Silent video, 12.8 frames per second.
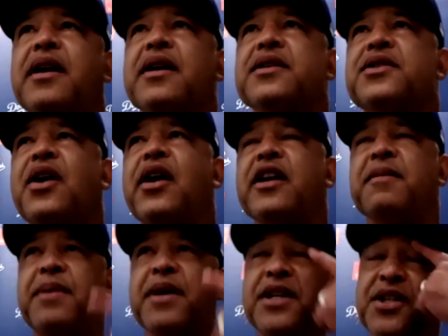starting
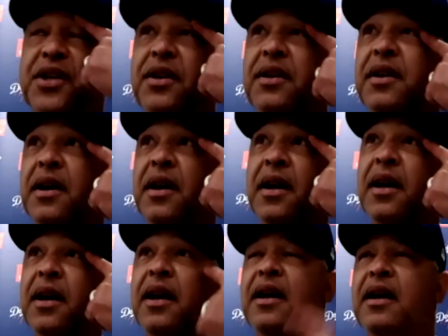pitcher,
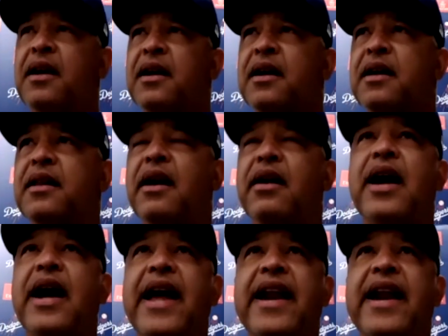their
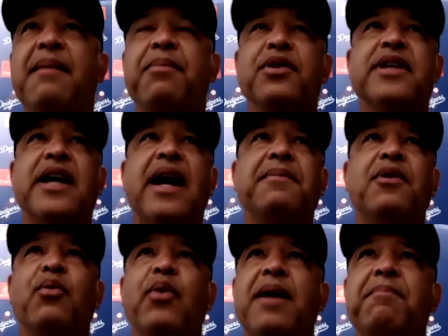guy had ample time
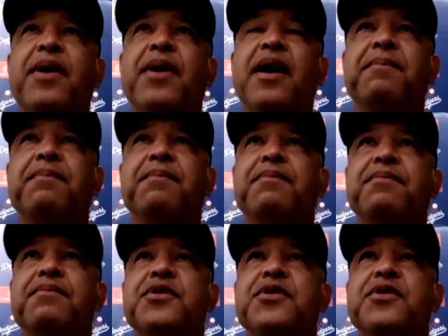to ramp up.